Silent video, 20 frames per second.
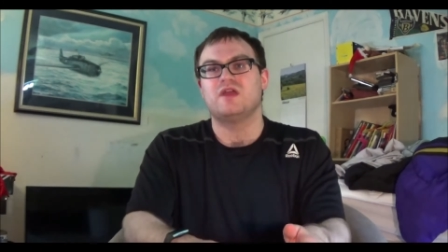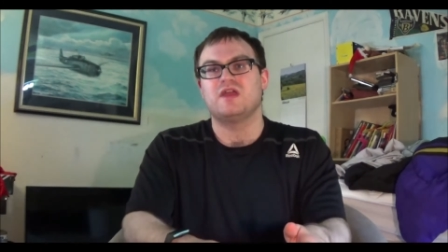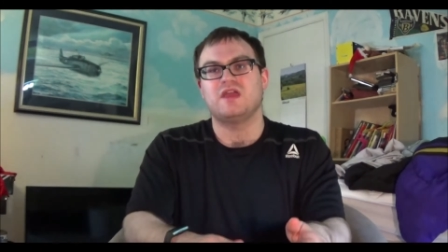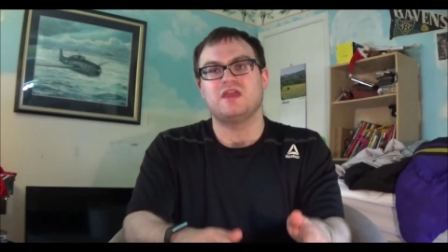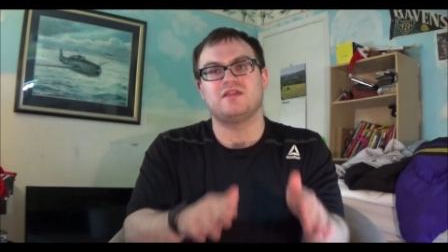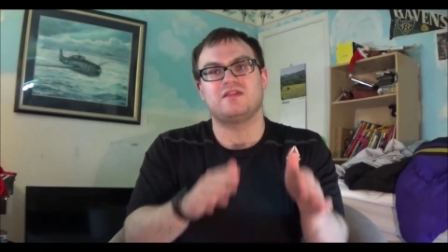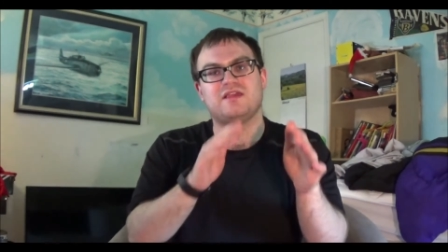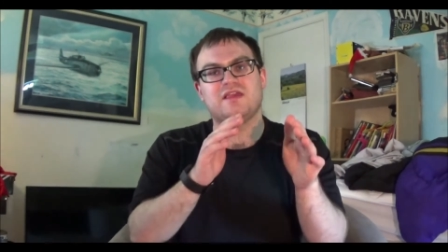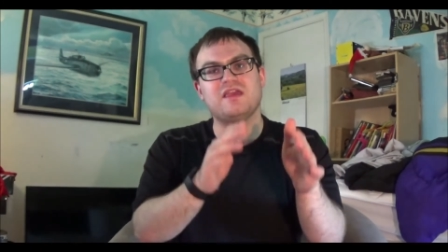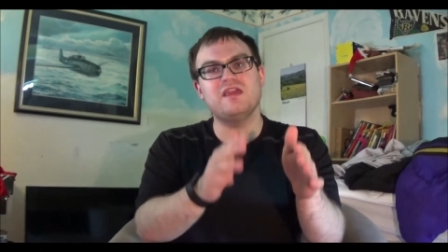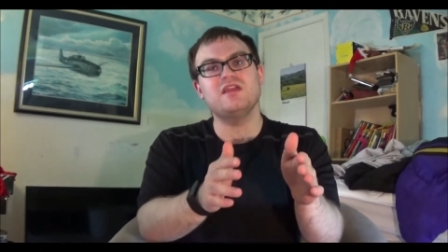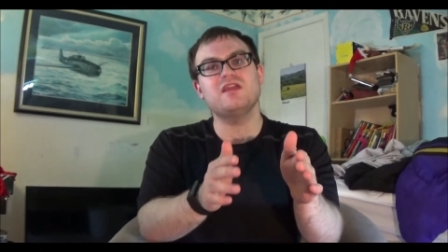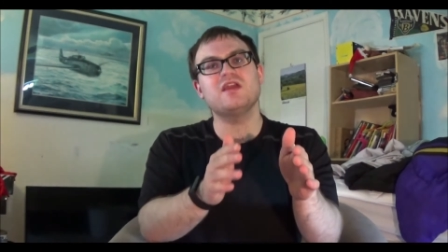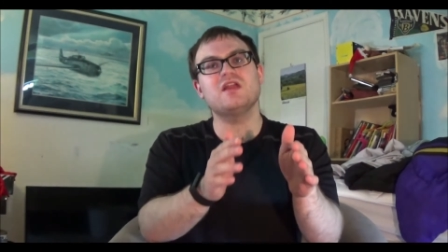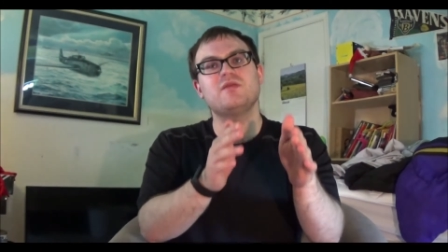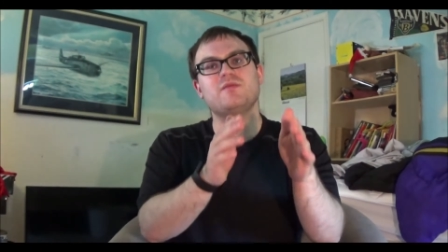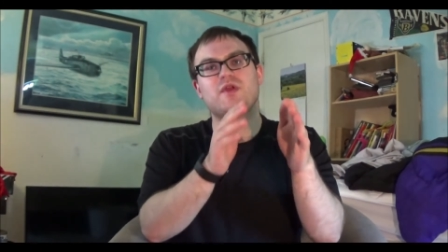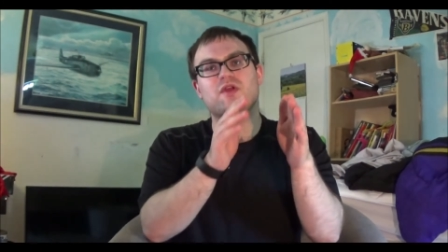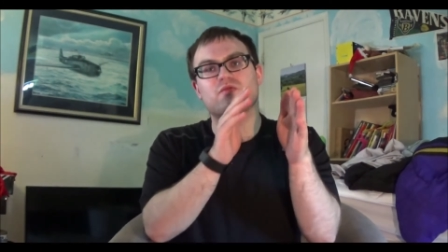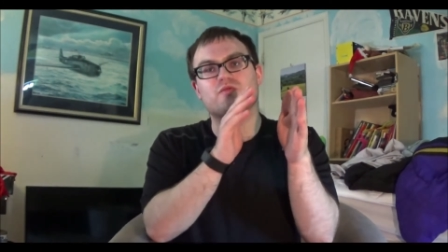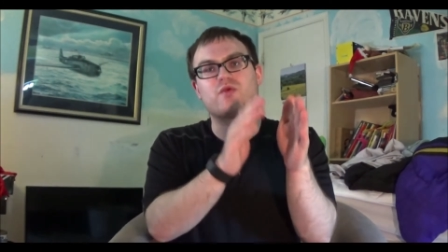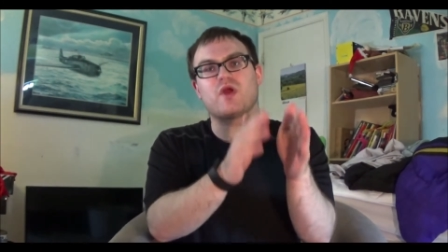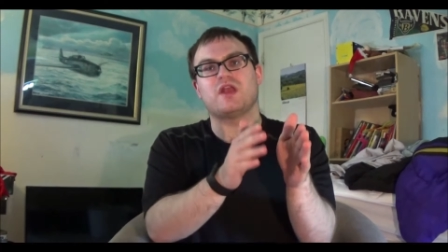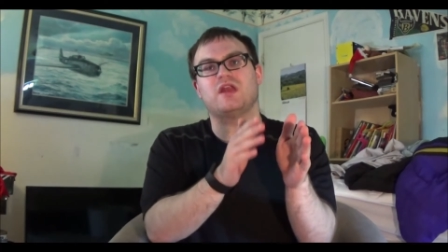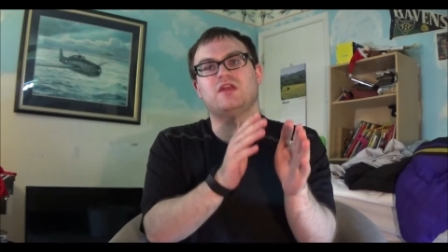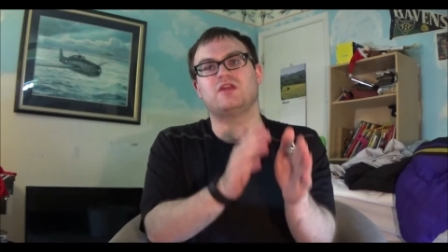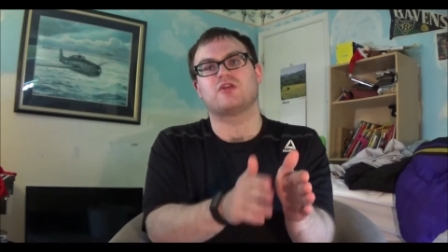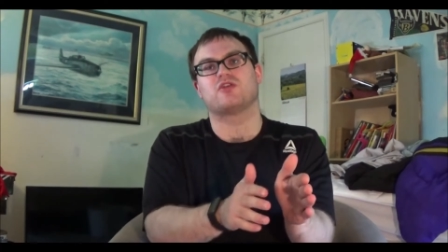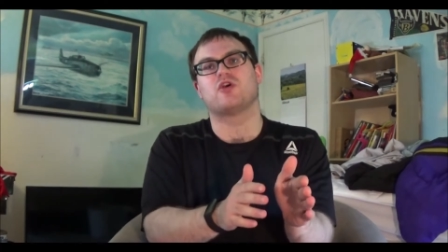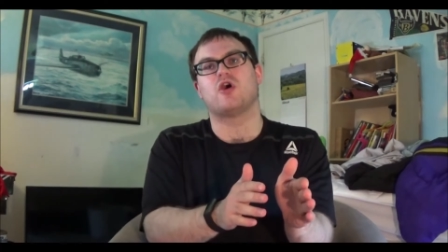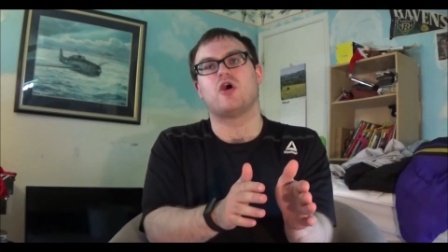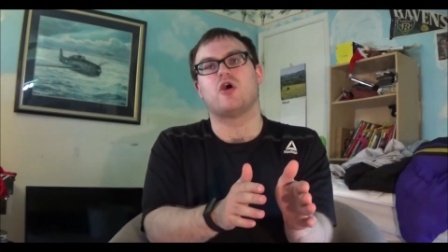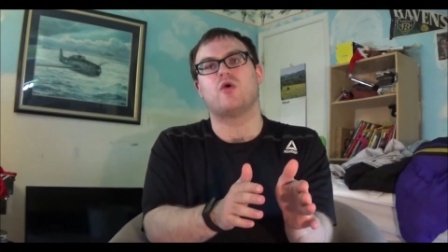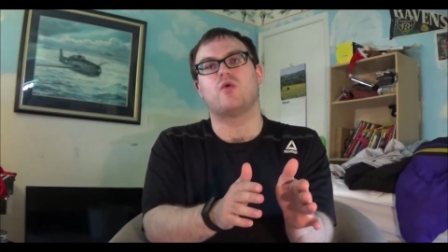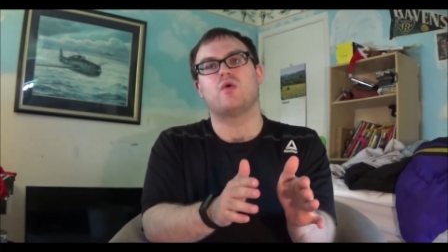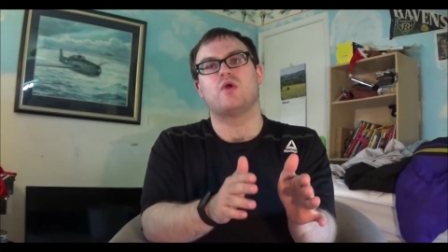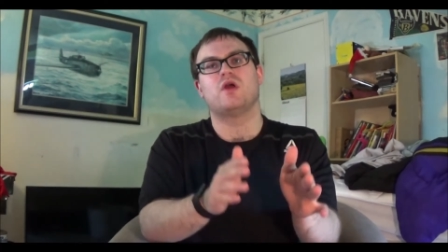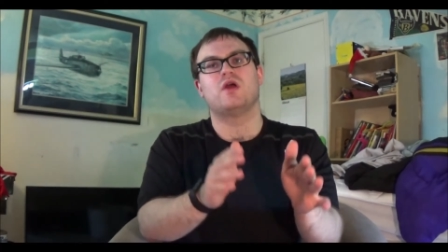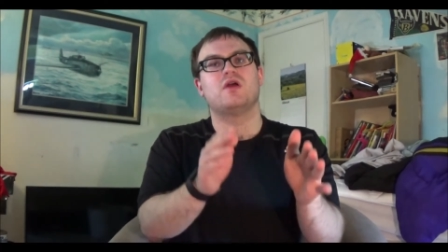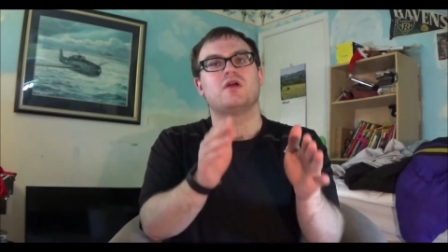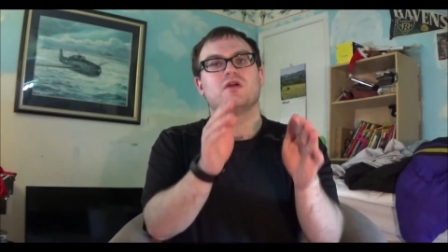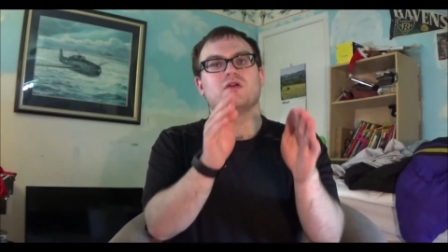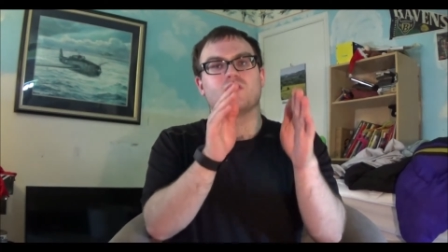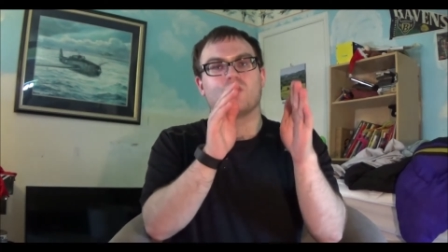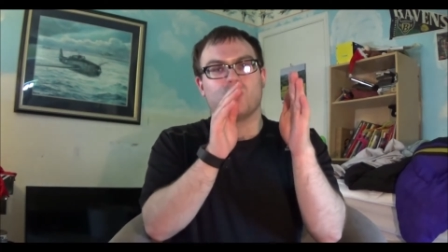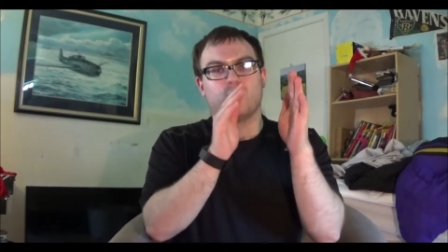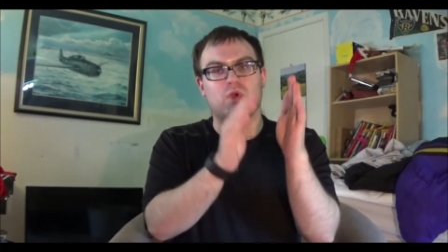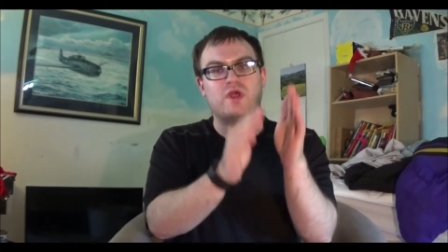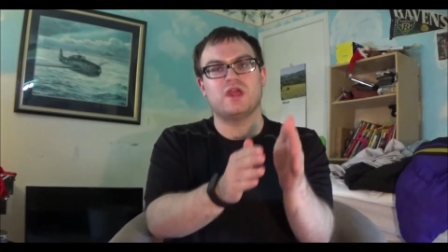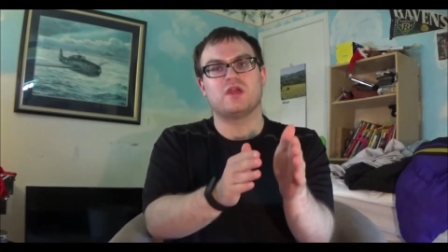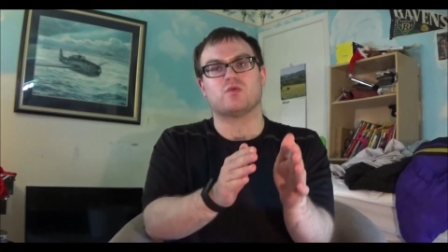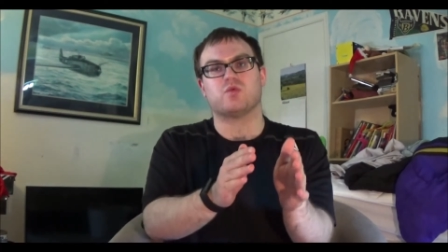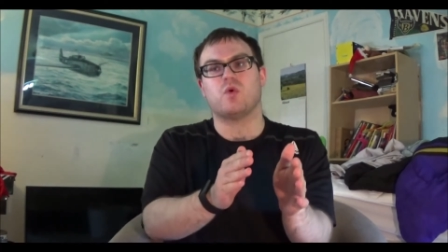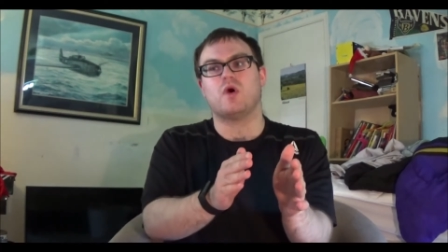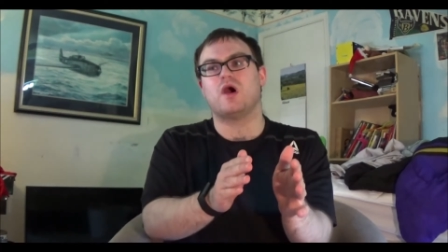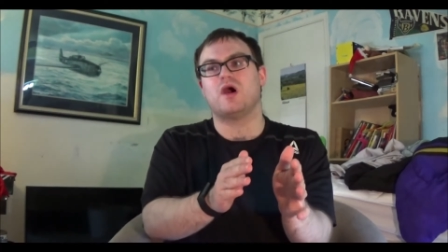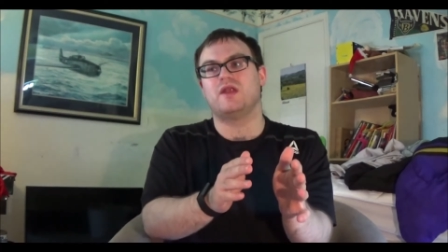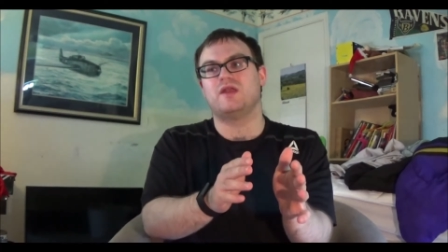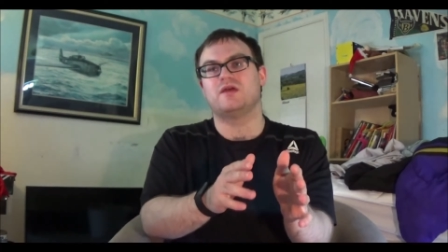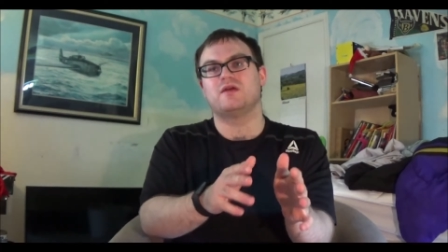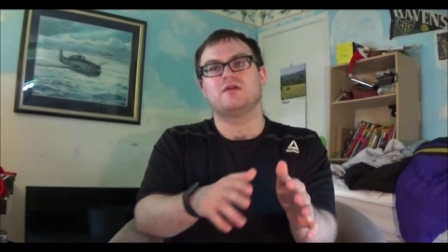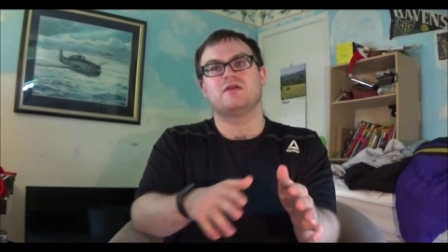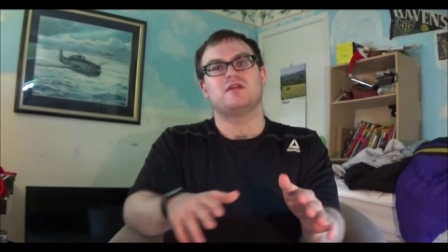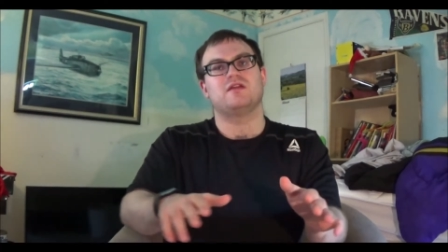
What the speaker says: Is he going to be ready to go week 1?